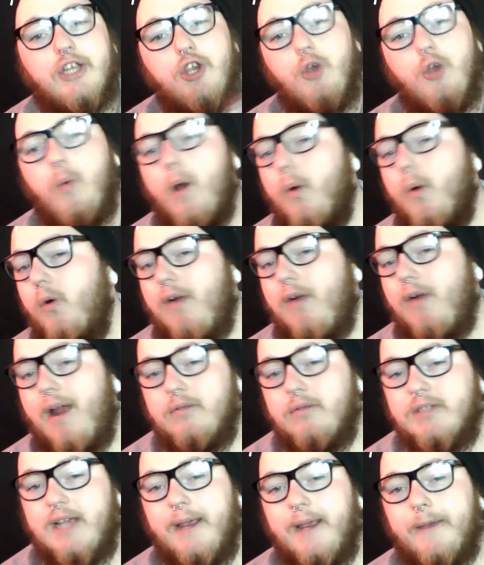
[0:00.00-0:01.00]
It's the UL
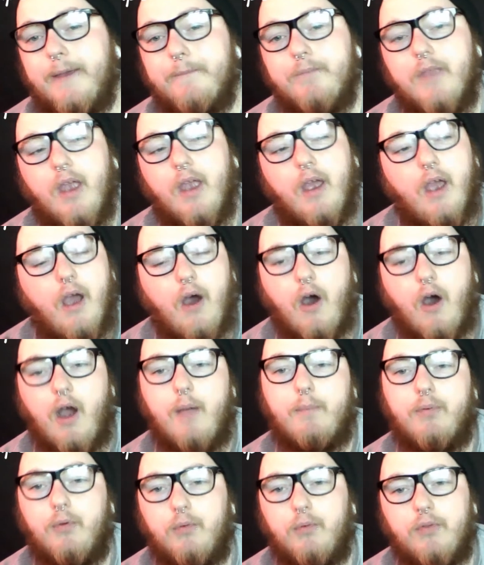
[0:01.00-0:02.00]
Crown tank.
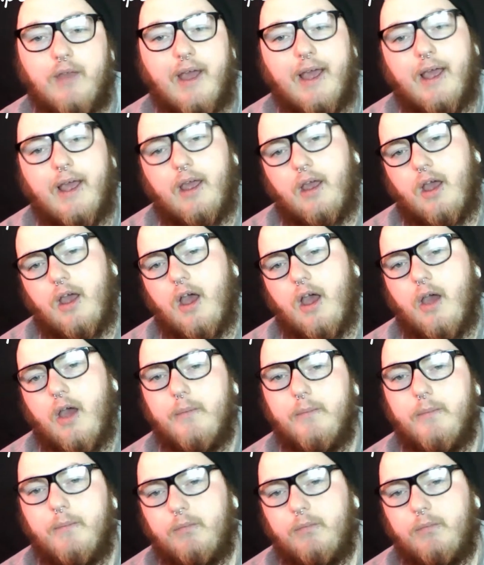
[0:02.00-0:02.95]
I brought that